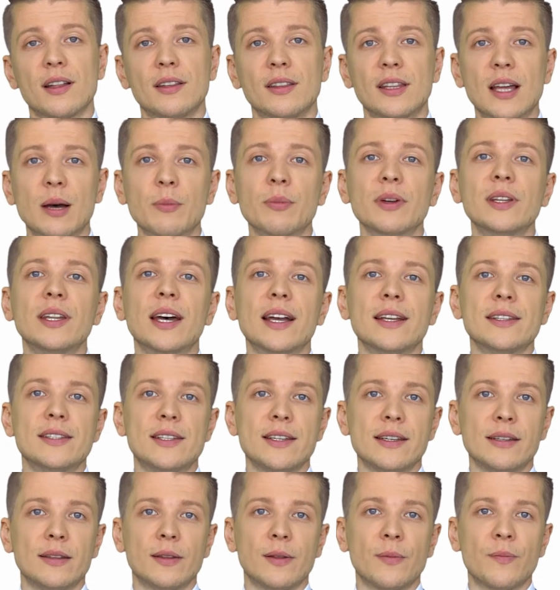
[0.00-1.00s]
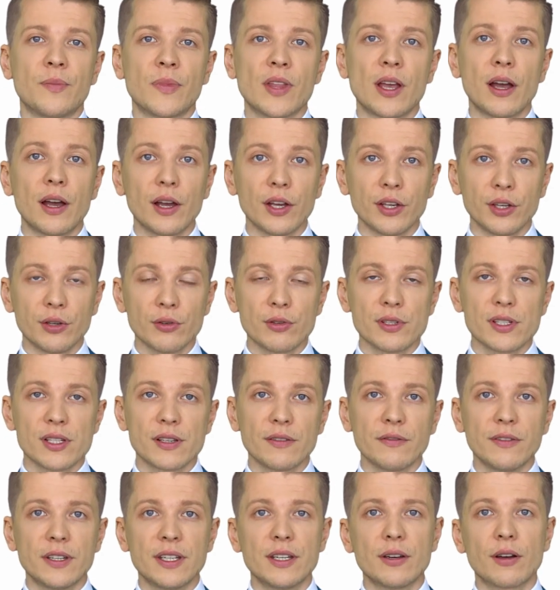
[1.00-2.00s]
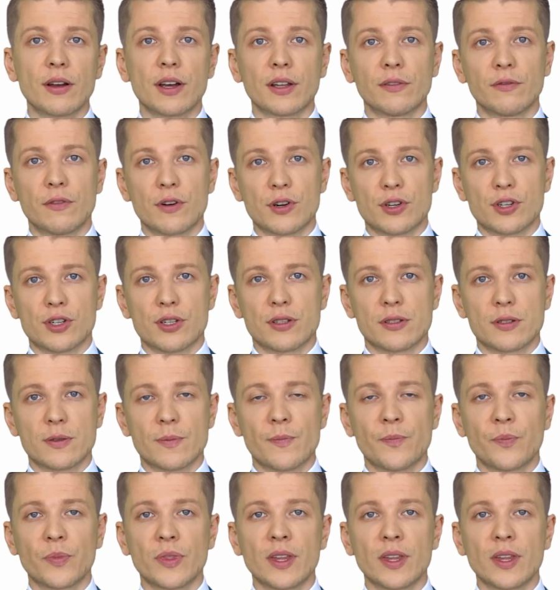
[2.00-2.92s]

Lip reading: Number 19. Use video conversions.